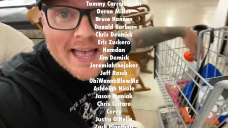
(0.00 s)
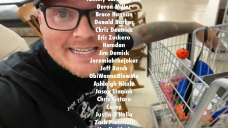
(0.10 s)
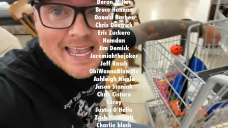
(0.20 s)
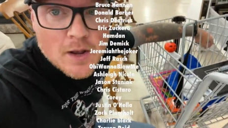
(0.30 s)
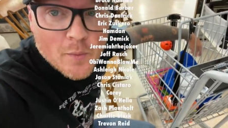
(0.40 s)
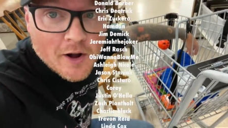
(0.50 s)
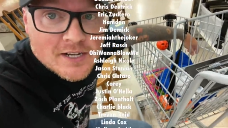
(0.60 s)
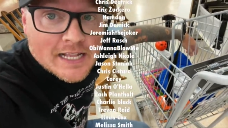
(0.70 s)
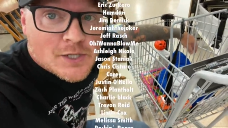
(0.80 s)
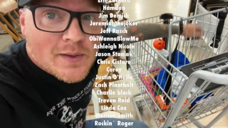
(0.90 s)
that, again, we are
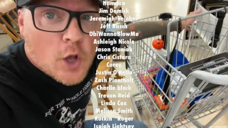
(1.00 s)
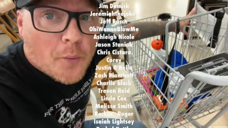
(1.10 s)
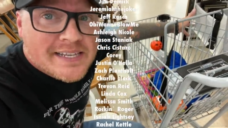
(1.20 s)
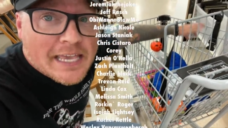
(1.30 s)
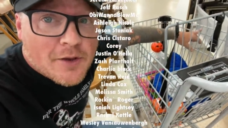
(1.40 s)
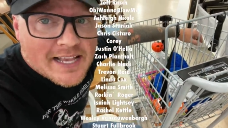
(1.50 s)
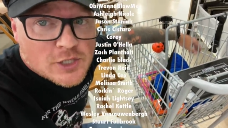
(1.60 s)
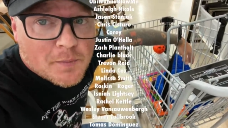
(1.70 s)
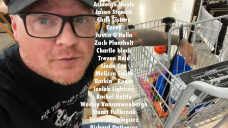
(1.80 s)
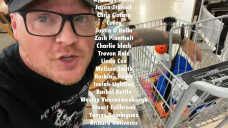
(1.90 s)
done. So as always, thank you guys
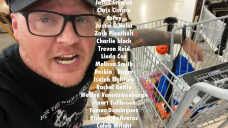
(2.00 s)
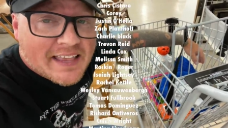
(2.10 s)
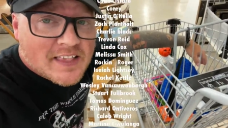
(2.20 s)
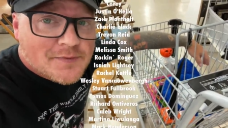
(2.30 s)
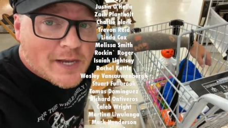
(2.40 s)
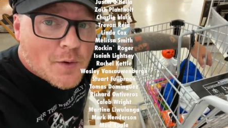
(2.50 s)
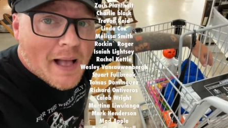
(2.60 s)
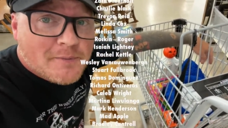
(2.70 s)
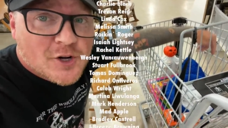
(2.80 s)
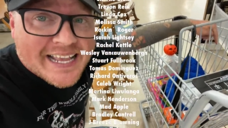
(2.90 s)
so much for checking this video
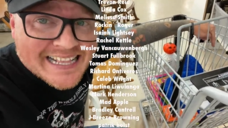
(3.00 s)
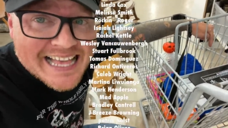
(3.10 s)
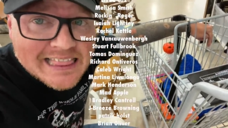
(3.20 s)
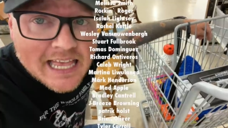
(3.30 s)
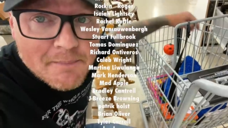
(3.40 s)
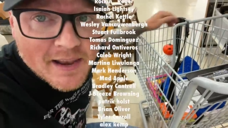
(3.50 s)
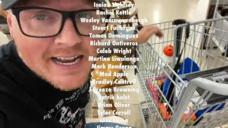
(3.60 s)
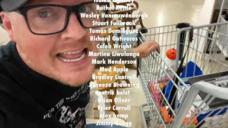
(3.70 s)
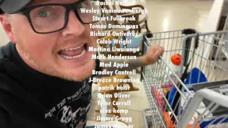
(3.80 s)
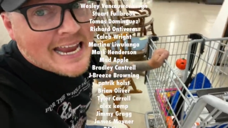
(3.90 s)
out. Be sure to hit that like
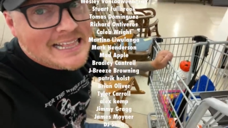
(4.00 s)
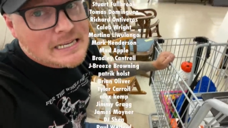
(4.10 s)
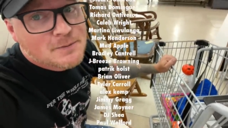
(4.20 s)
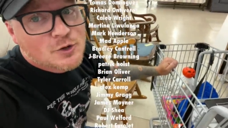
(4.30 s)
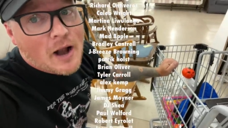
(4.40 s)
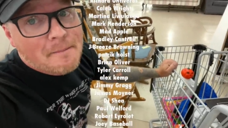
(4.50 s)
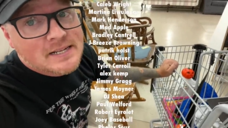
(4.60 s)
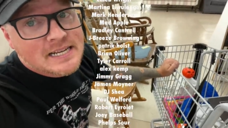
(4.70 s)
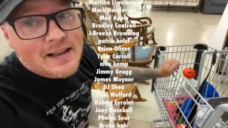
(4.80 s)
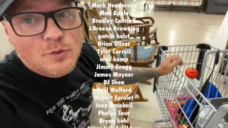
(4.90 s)
button, hit that subscribe
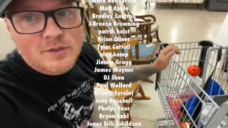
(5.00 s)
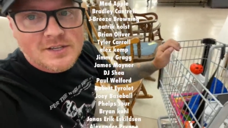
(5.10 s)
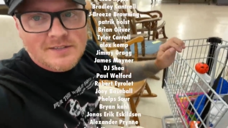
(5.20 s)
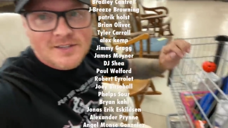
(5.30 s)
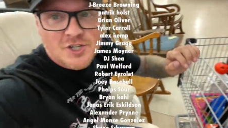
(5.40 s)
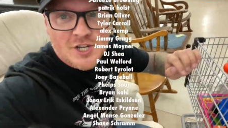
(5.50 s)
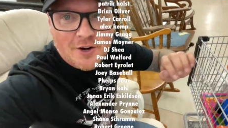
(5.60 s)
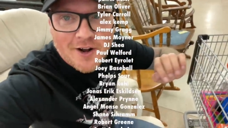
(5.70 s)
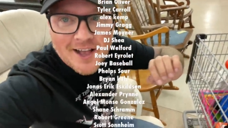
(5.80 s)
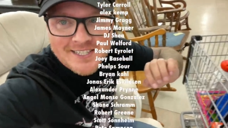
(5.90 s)
button, and oh, this
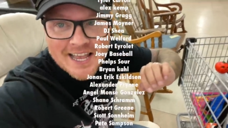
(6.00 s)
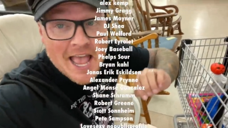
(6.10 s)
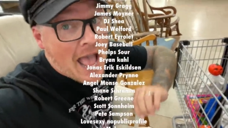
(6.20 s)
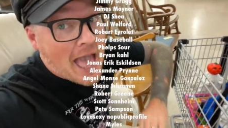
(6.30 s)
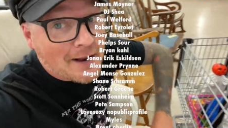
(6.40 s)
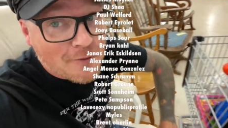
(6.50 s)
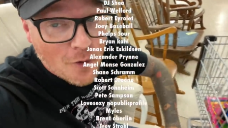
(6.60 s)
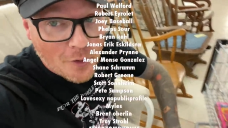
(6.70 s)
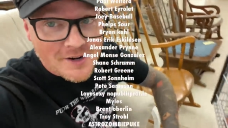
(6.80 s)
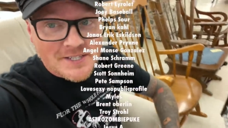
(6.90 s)
chair rocks. And of
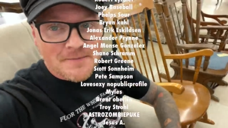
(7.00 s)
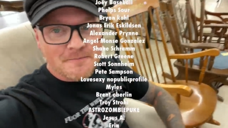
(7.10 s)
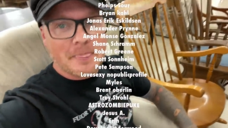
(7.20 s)
course,